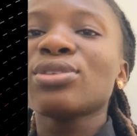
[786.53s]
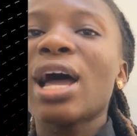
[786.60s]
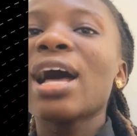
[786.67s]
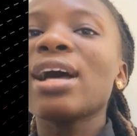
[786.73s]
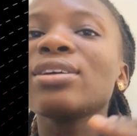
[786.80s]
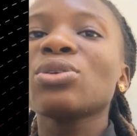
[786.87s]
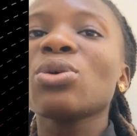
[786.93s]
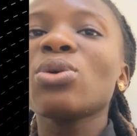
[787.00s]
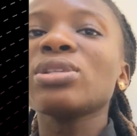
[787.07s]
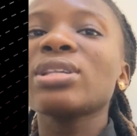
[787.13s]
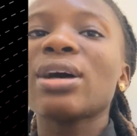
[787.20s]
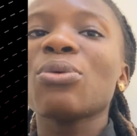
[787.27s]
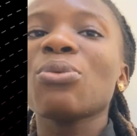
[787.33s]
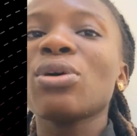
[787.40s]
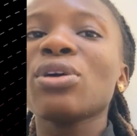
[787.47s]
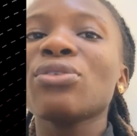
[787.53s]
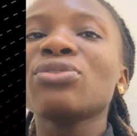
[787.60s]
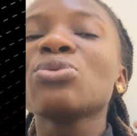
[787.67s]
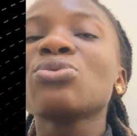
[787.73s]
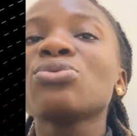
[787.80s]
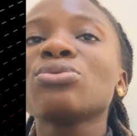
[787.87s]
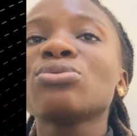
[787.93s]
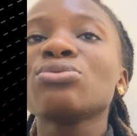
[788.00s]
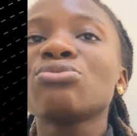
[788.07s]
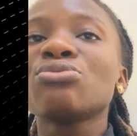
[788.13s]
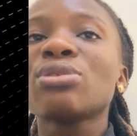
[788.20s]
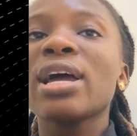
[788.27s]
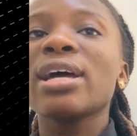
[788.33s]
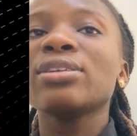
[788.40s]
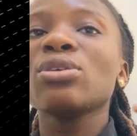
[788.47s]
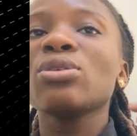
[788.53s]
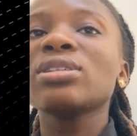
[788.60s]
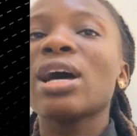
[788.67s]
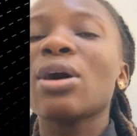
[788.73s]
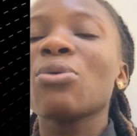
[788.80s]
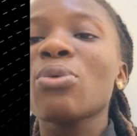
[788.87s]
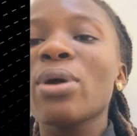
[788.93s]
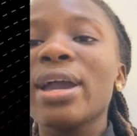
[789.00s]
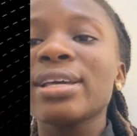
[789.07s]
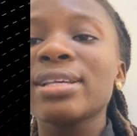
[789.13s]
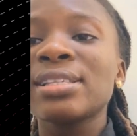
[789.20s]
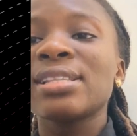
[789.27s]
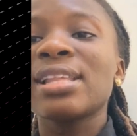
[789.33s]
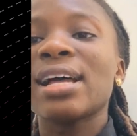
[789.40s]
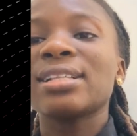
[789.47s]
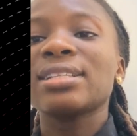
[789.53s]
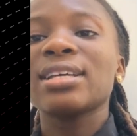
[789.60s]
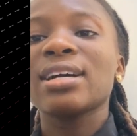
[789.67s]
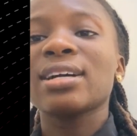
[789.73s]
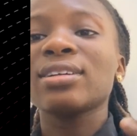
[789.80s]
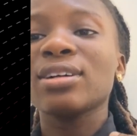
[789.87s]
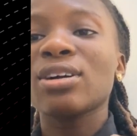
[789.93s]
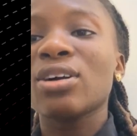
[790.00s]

that those are ways that